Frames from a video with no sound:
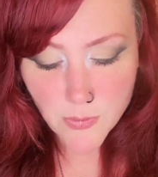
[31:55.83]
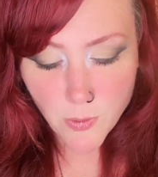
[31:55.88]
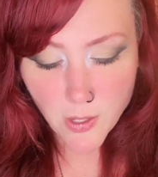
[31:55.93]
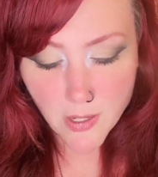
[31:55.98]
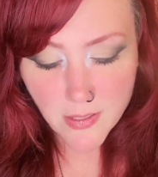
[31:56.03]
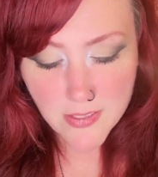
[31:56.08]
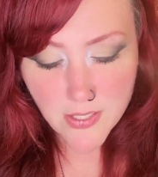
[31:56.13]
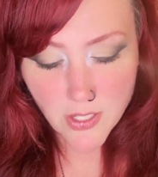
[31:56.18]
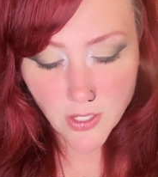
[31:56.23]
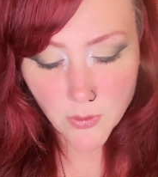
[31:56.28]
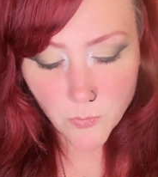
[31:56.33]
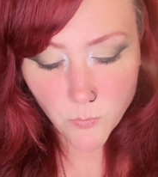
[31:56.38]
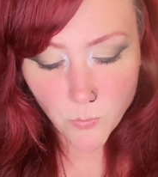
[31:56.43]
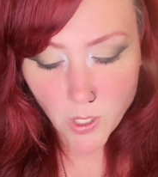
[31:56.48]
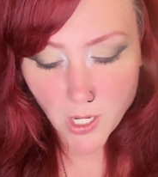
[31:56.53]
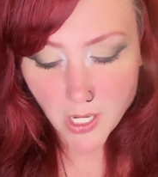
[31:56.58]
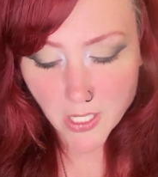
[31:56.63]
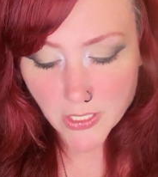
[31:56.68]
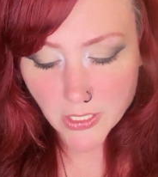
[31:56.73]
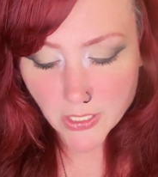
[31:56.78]
Jesus
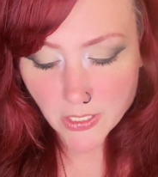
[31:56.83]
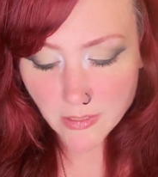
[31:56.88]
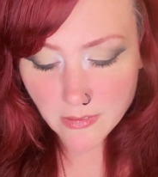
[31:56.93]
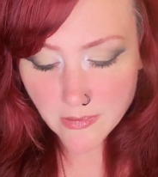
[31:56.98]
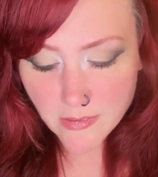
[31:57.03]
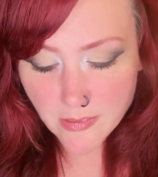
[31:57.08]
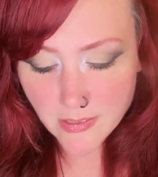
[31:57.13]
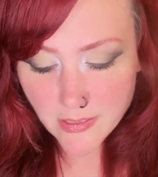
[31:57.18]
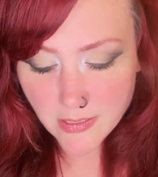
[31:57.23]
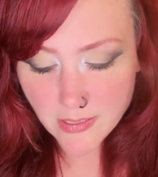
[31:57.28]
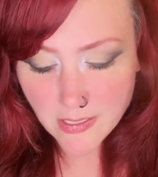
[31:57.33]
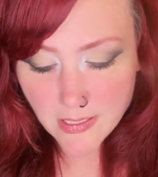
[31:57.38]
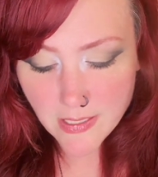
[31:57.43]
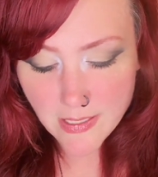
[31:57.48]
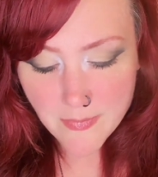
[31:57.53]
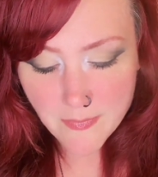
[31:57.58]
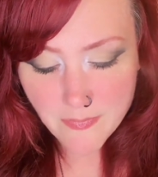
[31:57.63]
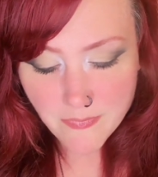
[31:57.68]
walks on water.